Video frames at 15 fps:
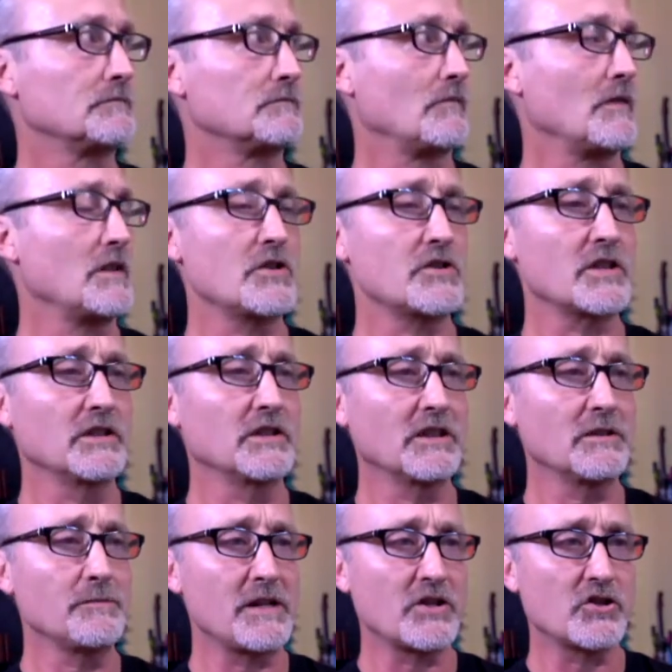just a little
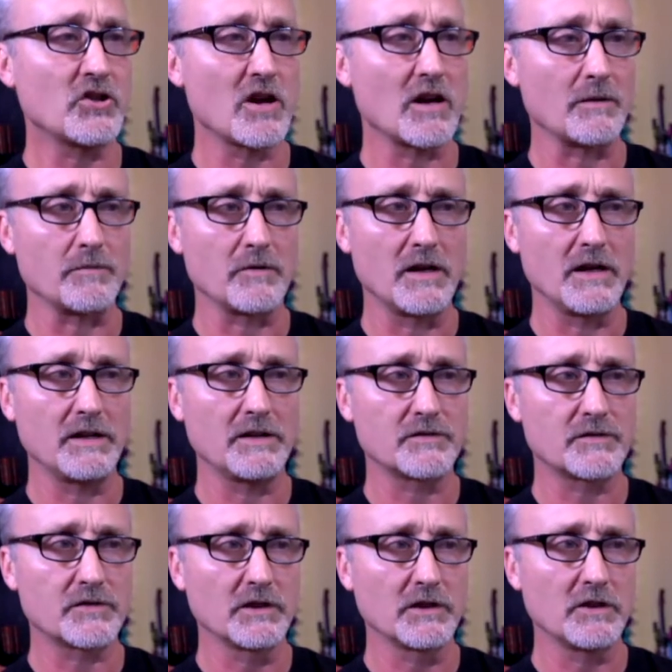bit sharp, right?
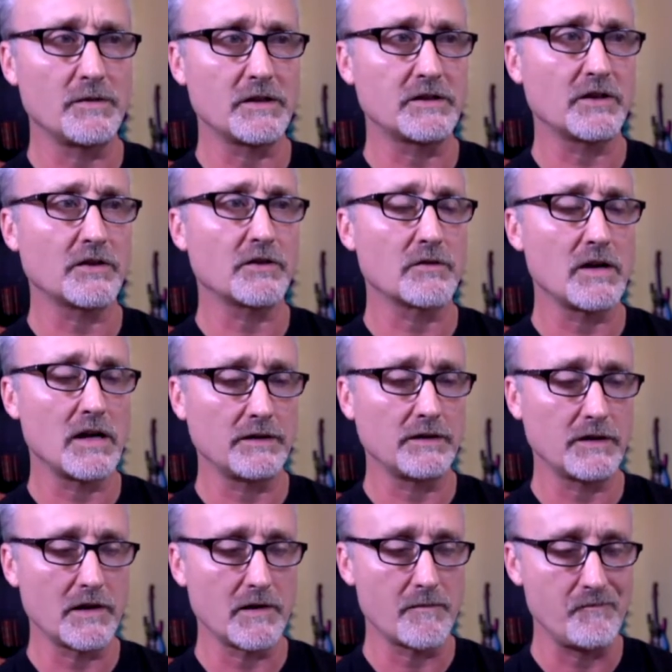It's a little bit to the right
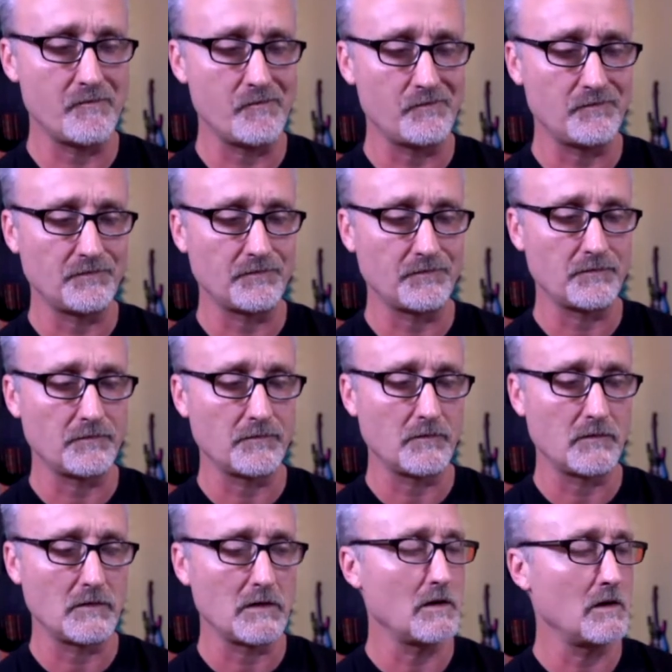there.
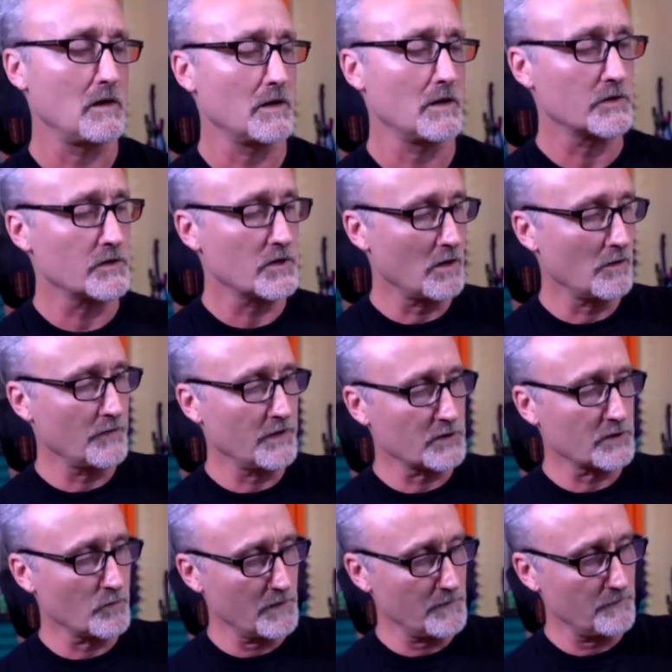So this
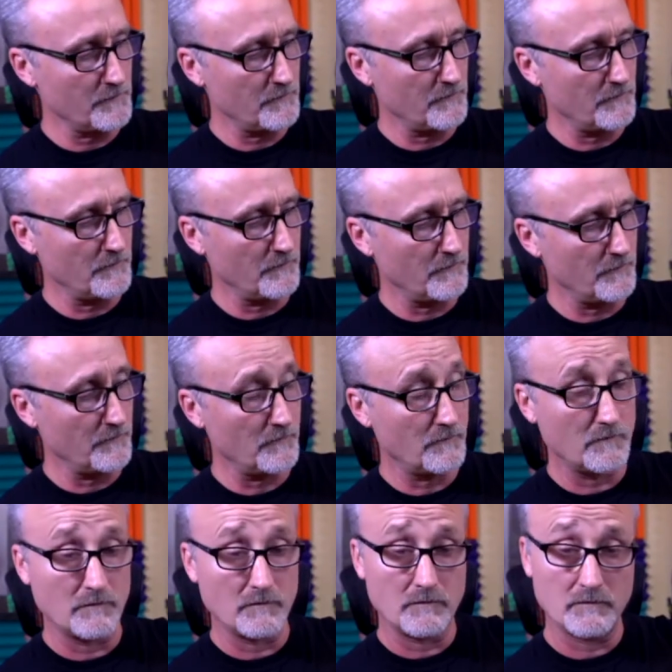one,
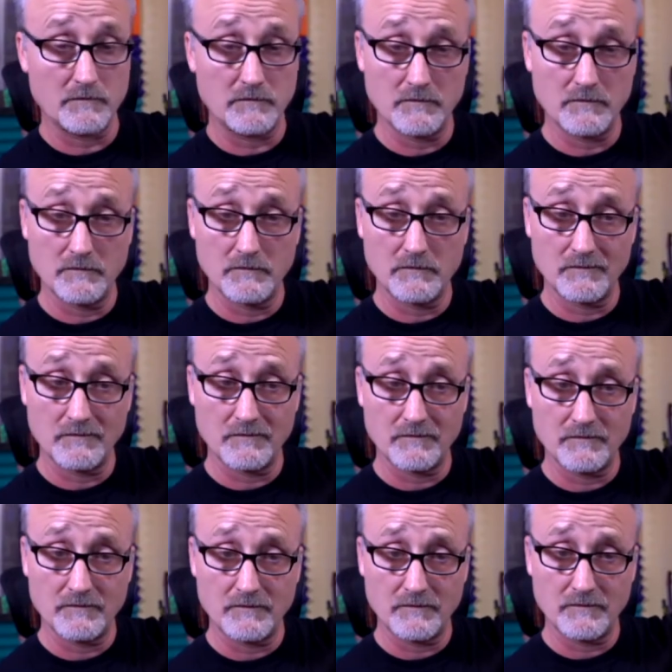I
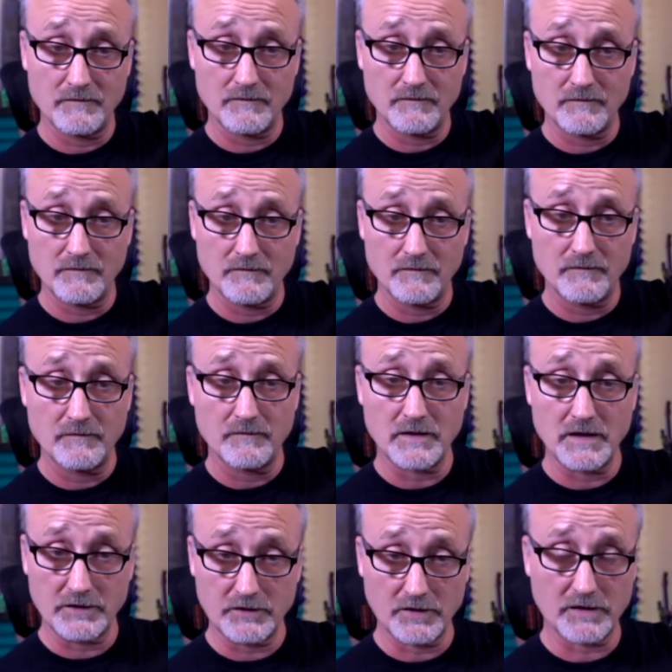
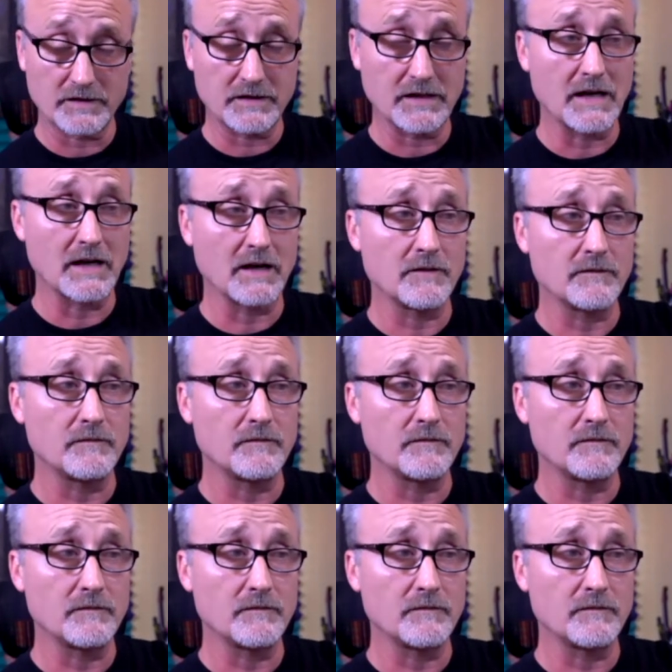took it down.